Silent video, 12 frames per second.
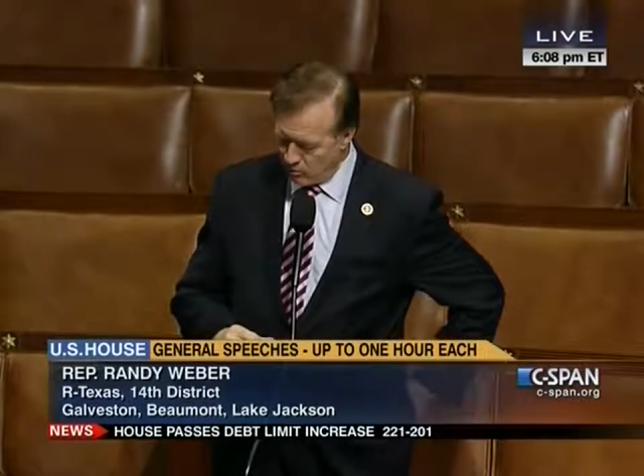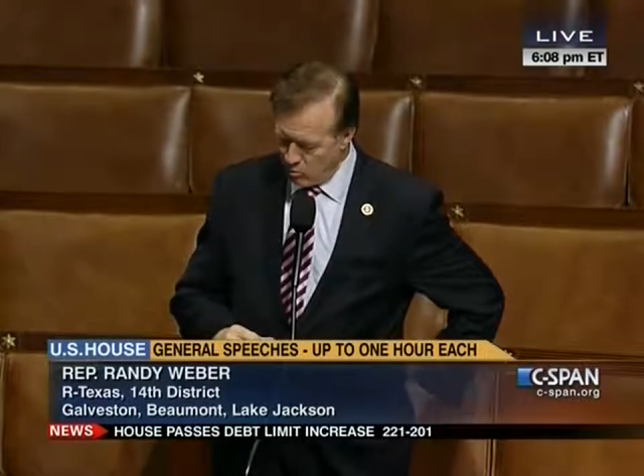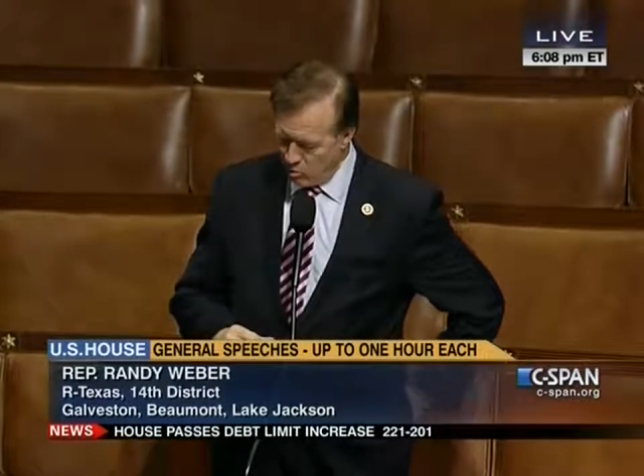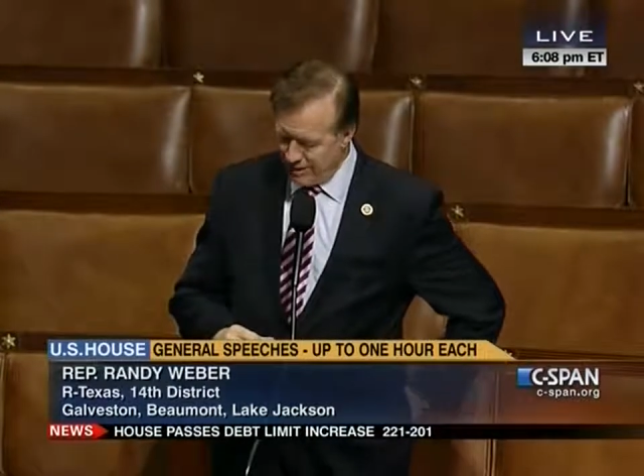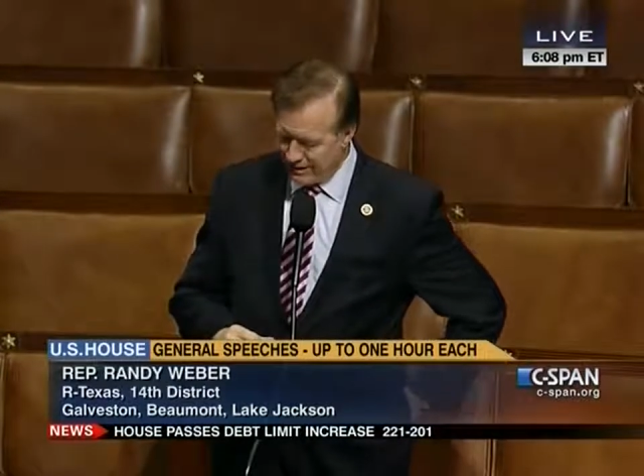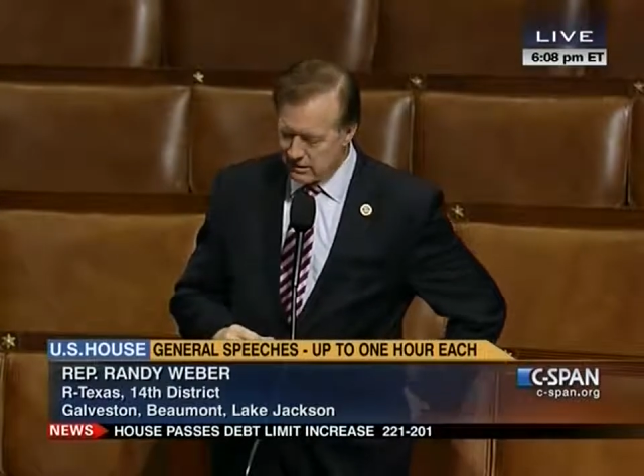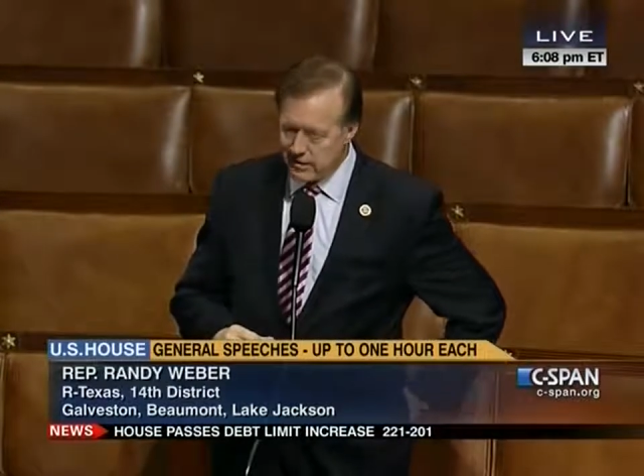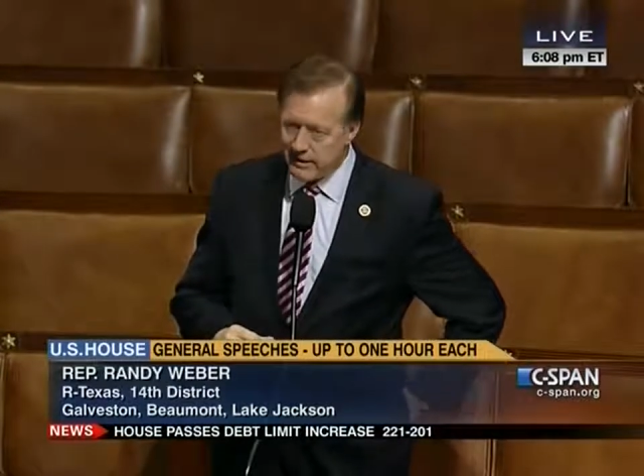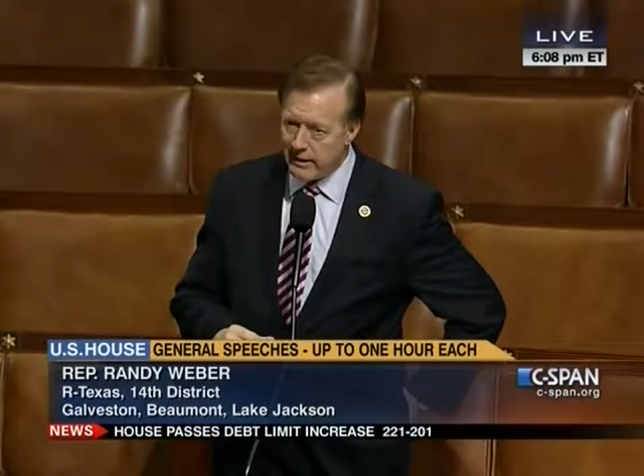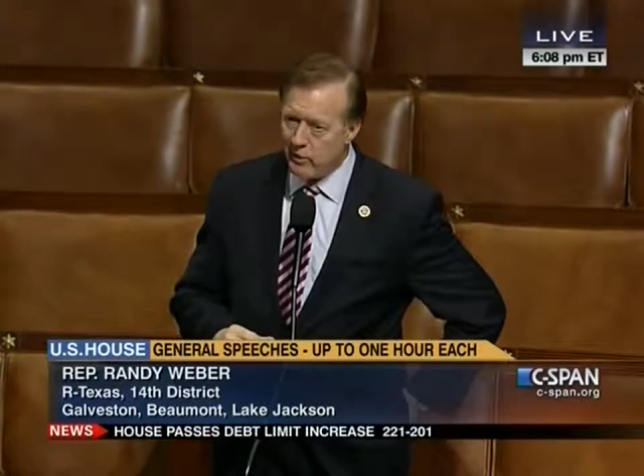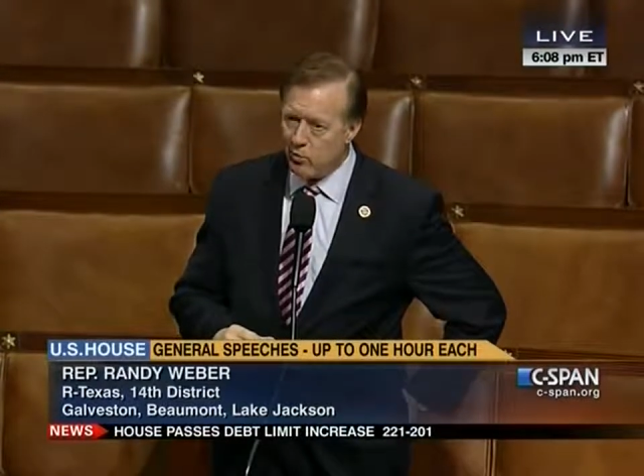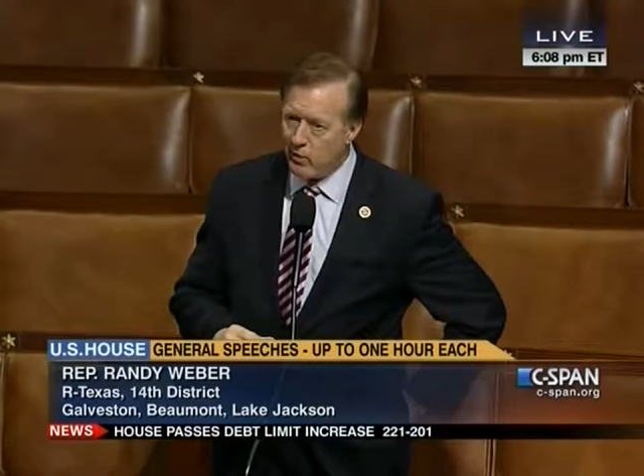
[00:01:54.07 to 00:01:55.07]
would
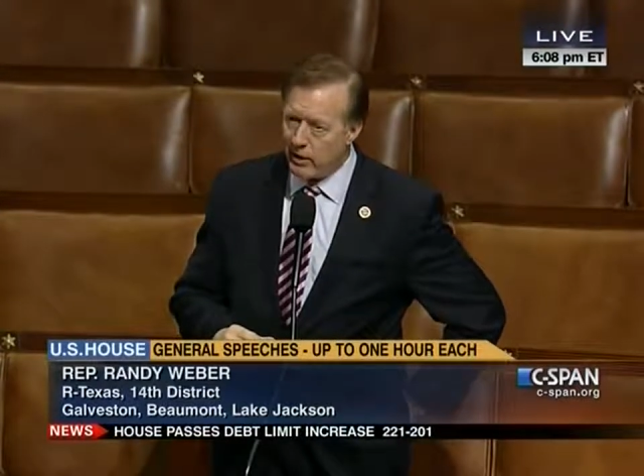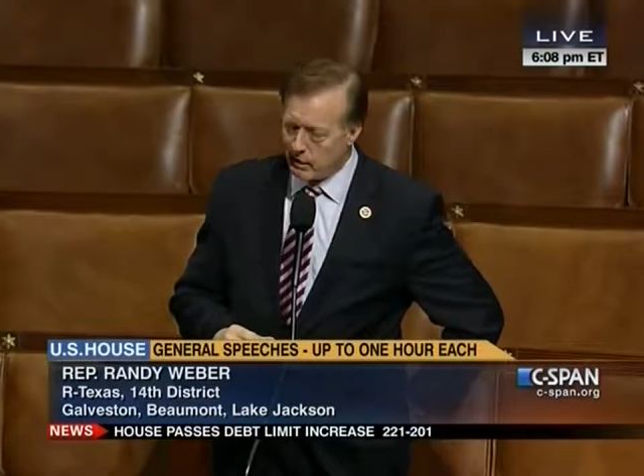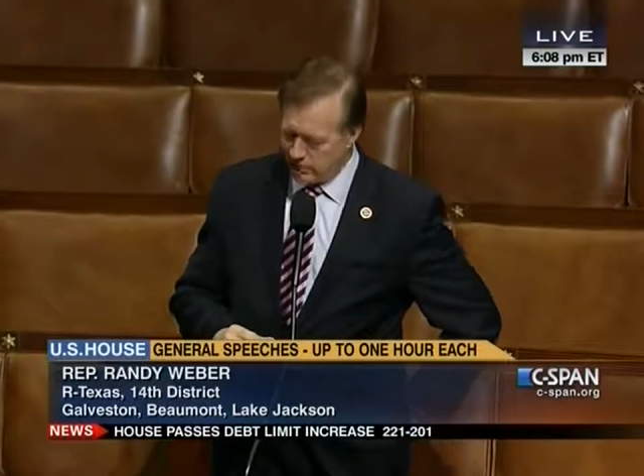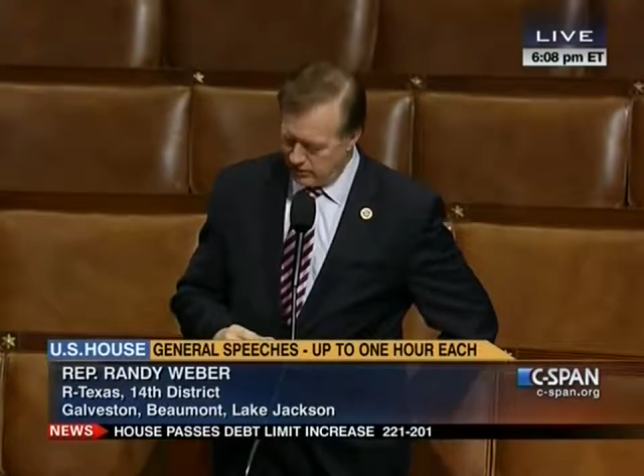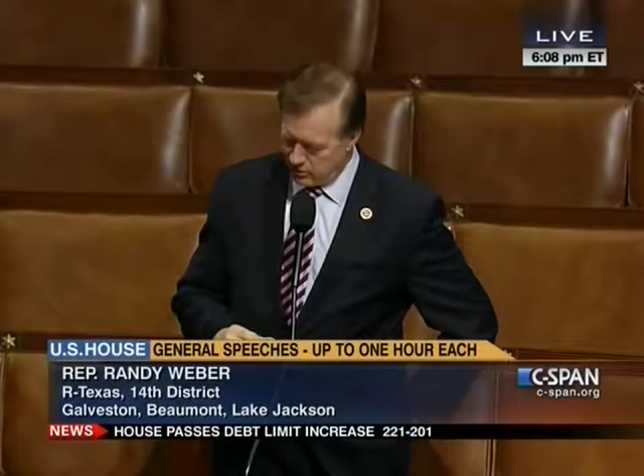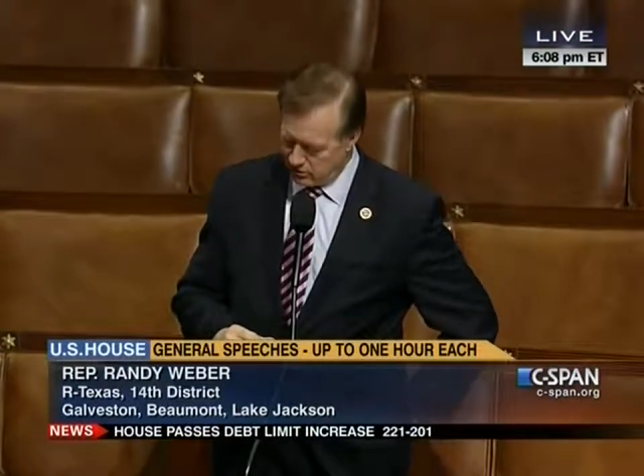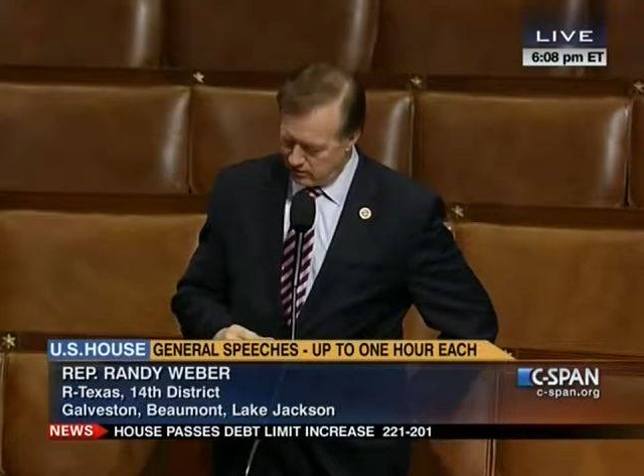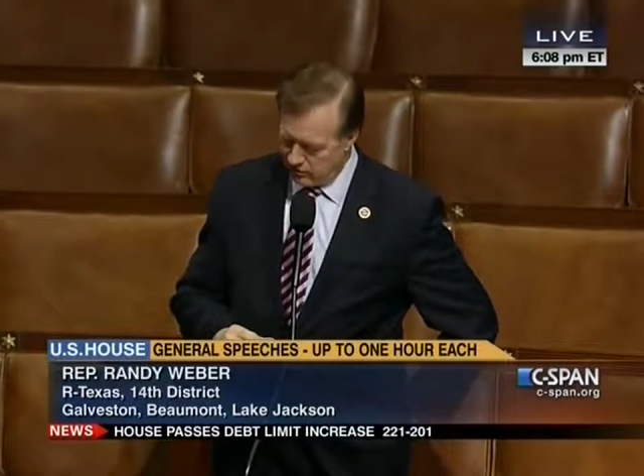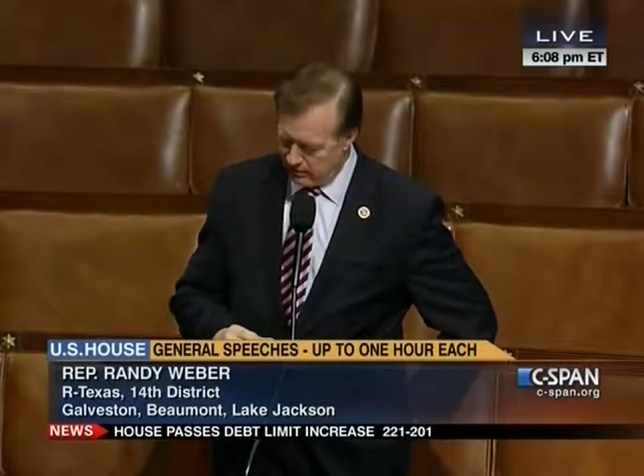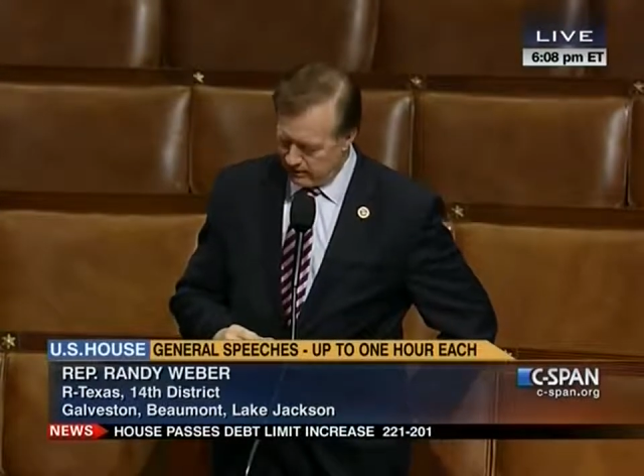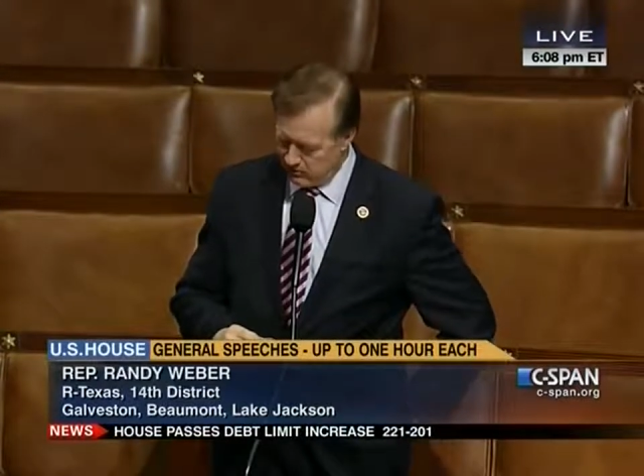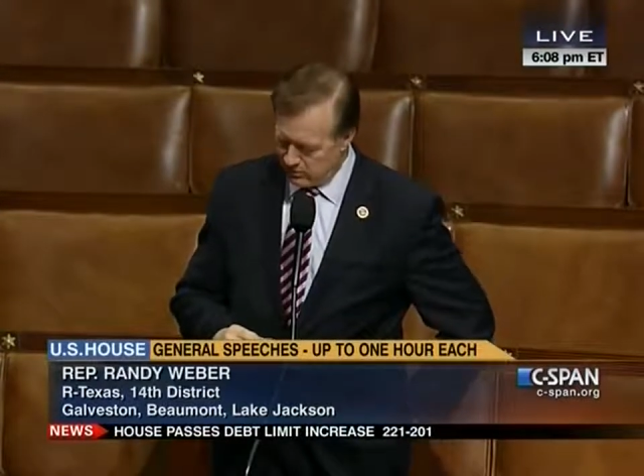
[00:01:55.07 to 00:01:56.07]
extend recognition of
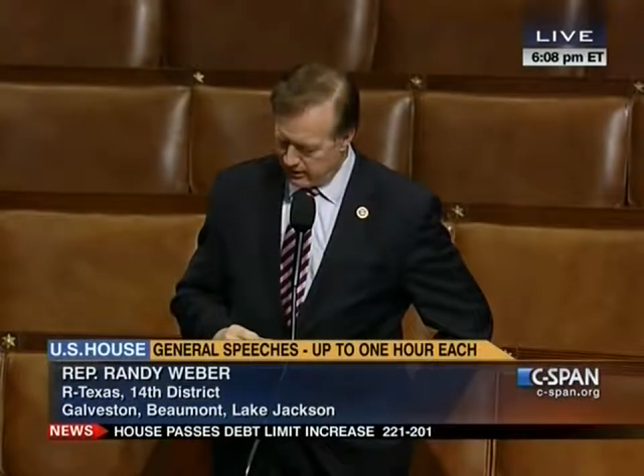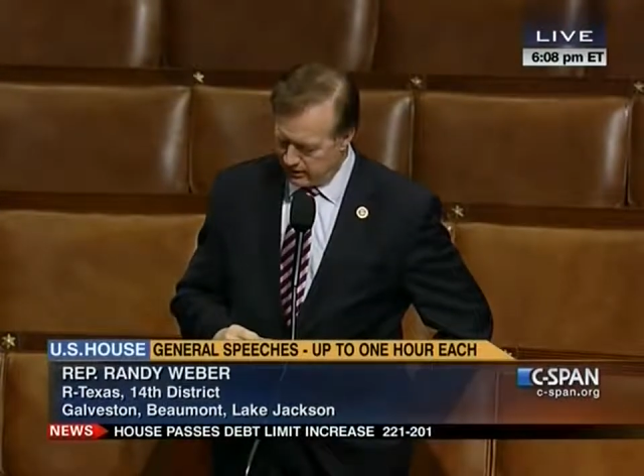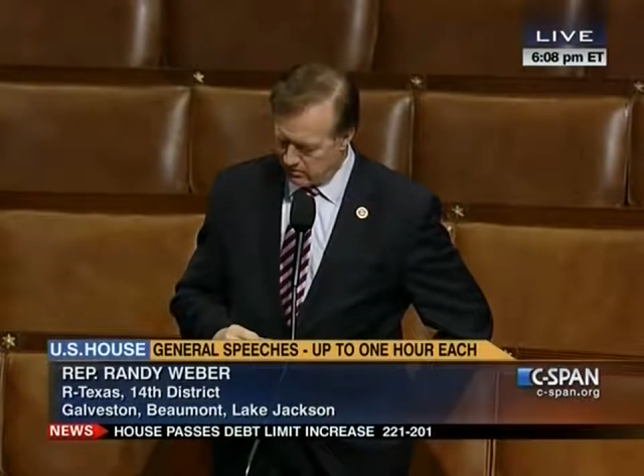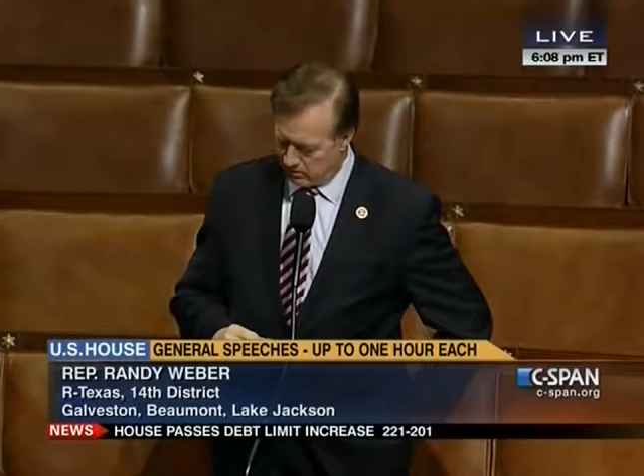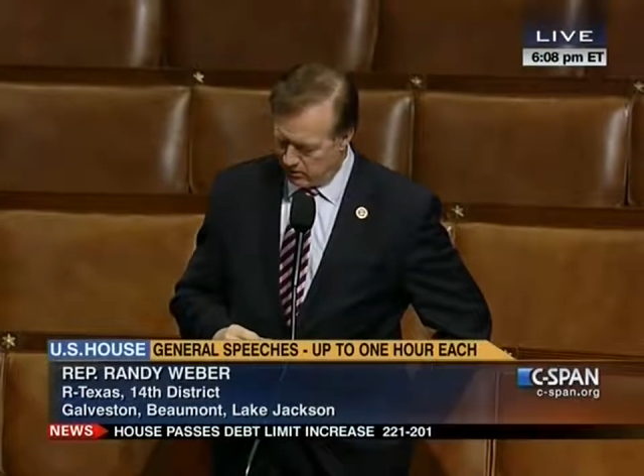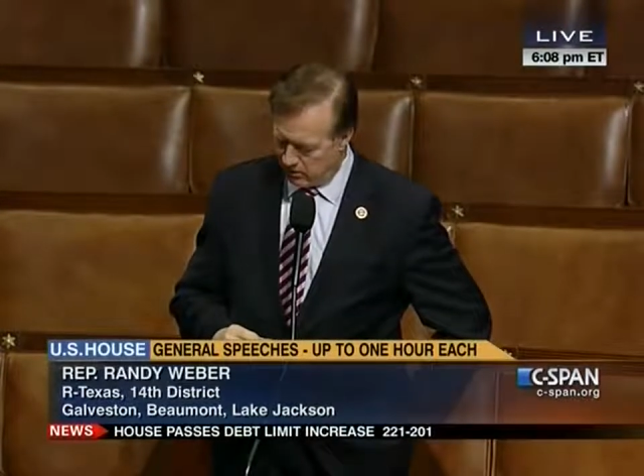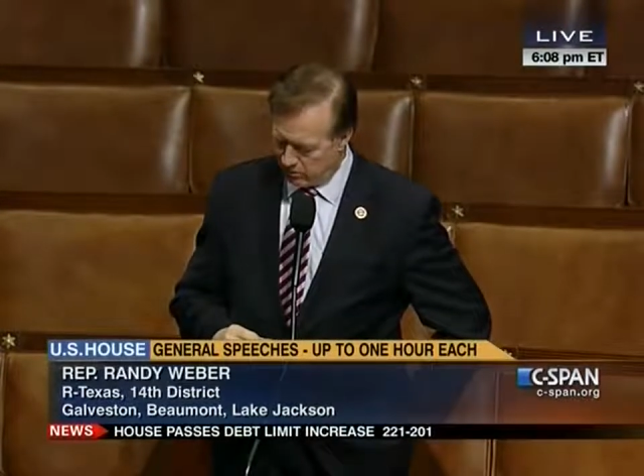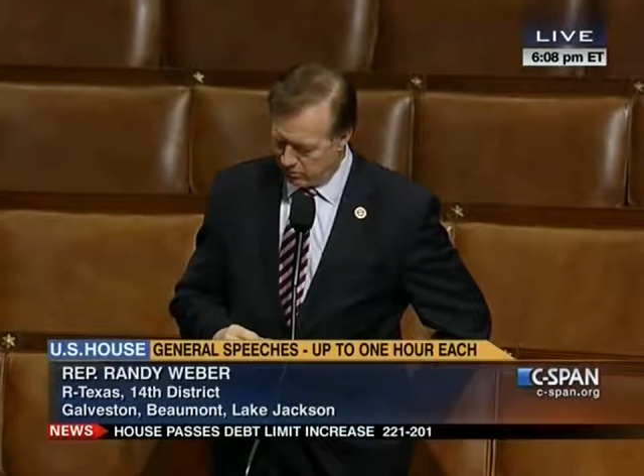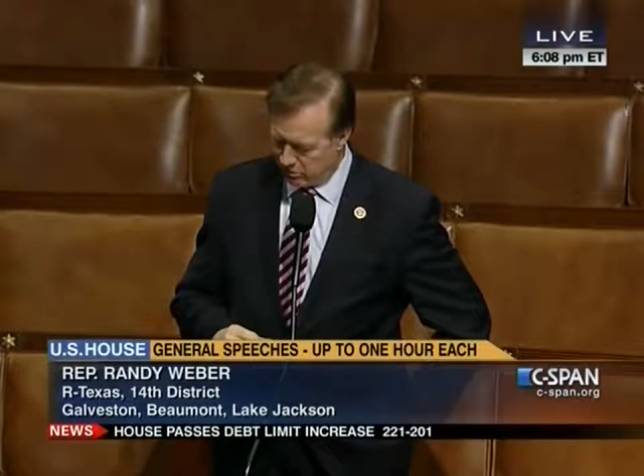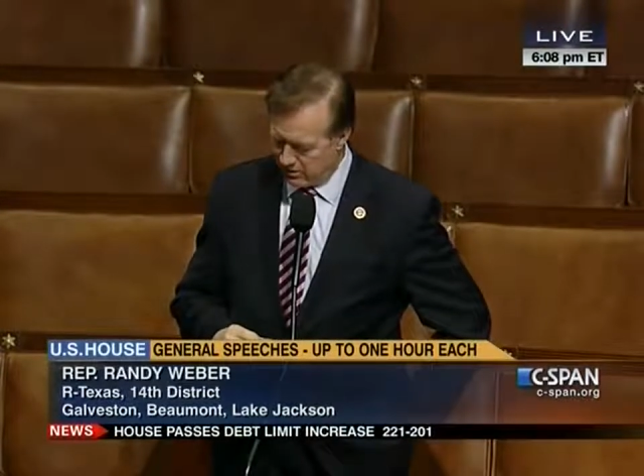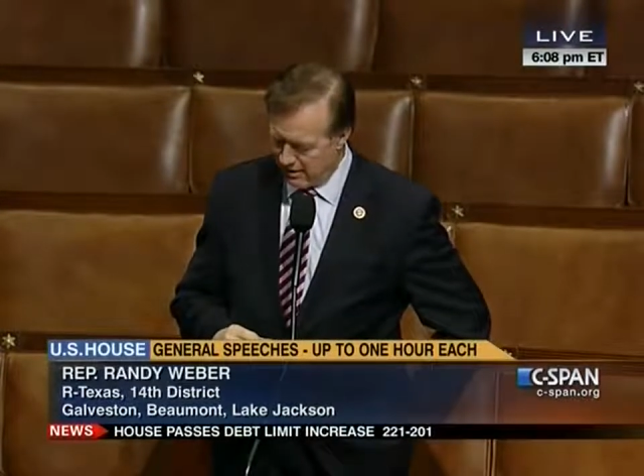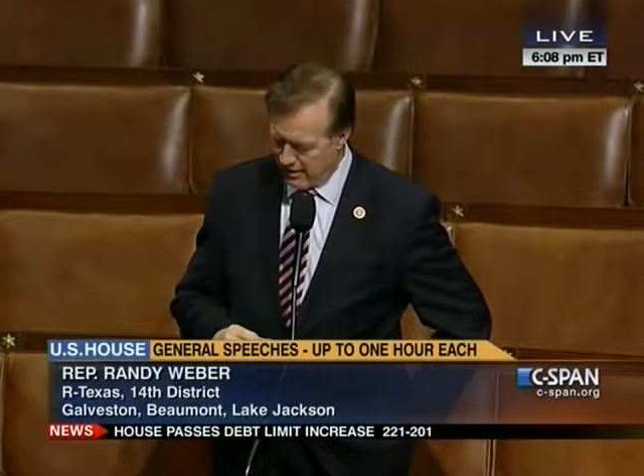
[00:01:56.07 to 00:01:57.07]
same-sex marriages